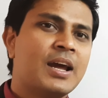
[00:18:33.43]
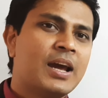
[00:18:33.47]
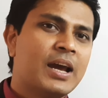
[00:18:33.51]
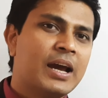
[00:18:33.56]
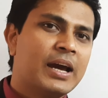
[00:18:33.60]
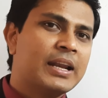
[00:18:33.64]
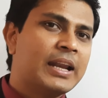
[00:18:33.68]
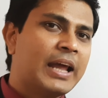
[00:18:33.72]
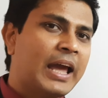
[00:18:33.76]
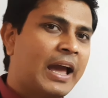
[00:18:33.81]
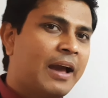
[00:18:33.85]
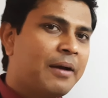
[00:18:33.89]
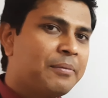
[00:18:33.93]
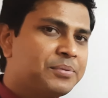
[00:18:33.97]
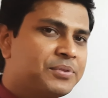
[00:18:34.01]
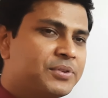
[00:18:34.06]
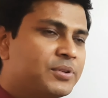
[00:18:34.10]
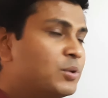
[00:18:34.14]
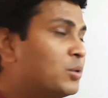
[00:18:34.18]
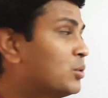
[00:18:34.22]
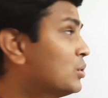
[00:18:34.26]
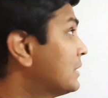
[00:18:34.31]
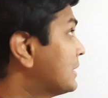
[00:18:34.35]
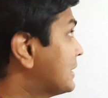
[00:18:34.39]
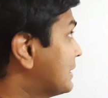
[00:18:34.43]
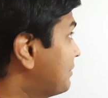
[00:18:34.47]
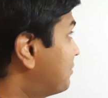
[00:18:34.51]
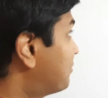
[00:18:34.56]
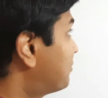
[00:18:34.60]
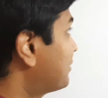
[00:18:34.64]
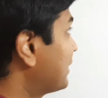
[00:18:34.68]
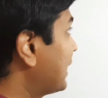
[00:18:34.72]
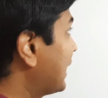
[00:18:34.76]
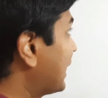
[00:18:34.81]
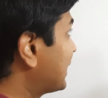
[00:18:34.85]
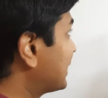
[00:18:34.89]
An absolute
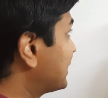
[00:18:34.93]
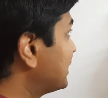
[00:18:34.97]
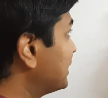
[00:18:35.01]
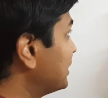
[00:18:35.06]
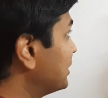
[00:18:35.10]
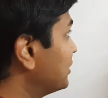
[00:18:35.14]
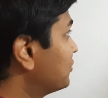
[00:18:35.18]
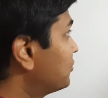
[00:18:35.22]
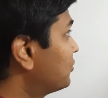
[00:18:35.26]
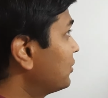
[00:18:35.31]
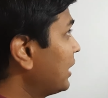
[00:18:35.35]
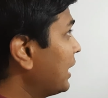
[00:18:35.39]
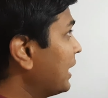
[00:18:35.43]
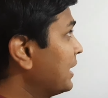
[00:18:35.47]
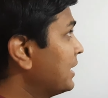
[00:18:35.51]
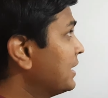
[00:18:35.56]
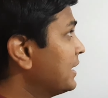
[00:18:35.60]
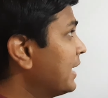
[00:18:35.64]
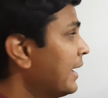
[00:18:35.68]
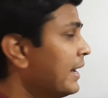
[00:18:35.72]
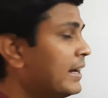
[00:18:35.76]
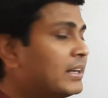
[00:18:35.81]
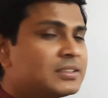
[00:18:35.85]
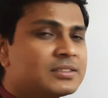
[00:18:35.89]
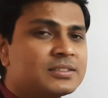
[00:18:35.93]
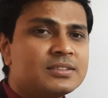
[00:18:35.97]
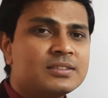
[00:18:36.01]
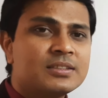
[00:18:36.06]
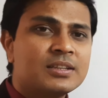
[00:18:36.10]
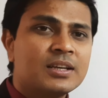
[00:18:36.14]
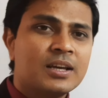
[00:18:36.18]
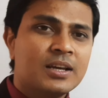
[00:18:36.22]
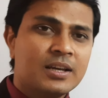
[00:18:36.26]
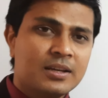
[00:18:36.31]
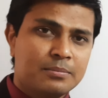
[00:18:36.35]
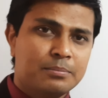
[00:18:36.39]
refractive index
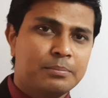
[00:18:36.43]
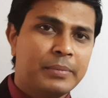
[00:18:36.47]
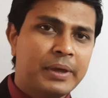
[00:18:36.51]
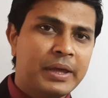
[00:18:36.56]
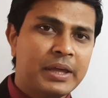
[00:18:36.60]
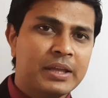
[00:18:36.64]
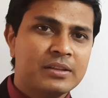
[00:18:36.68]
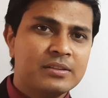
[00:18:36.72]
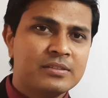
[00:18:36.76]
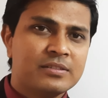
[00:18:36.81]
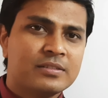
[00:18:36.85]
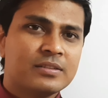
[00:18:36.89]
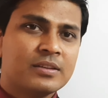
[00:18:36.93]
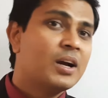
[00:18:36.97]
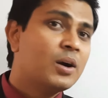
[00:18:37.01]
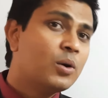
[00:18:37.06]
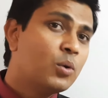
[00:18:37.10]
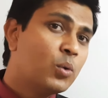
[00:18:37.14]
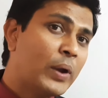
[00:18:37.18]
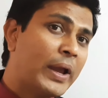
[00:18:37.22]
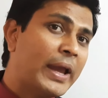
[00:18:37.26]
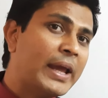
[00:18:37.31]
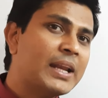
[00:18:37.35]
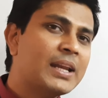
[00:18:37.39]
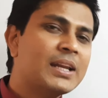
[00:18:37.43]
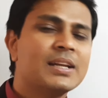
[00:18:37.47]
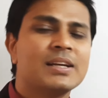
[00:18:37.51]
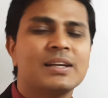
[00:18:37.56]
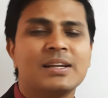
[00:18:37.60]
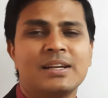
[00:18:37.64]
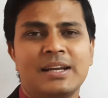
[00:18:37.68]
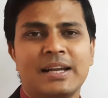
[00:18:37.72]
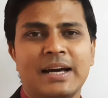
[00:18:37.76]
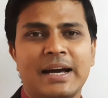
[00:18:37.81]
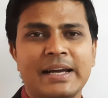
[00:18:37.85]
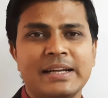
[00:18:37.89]
means when
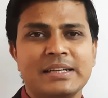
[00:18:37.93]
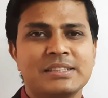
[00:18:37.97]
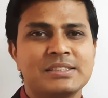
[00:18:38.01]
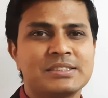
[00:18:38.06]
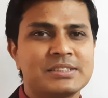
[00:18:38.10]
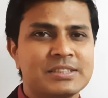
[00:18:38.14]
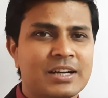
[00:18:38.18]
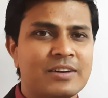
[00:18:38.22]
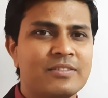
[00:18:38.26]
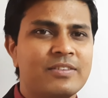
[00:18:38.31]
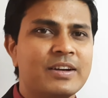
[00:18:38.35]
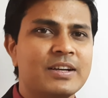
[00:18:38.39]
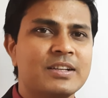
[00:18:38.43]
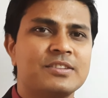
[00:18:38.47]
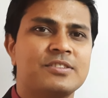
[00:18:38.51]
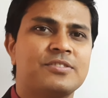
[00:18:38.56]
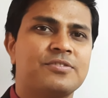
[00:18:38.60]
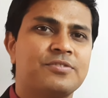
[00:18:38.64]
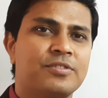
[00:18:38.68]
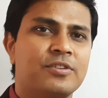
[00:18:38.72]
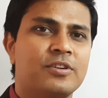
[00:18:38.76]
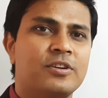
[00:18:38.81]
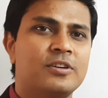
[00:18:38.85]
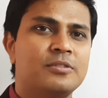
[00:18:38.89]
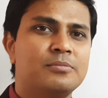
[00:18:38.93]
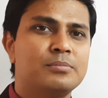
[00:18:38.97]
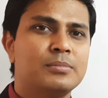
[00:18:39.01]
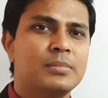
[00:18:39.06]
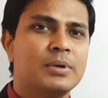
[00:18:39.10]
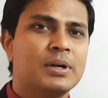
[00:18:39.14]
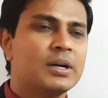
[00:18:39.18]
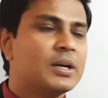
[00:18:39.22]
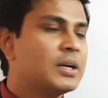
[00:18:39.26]
light travels from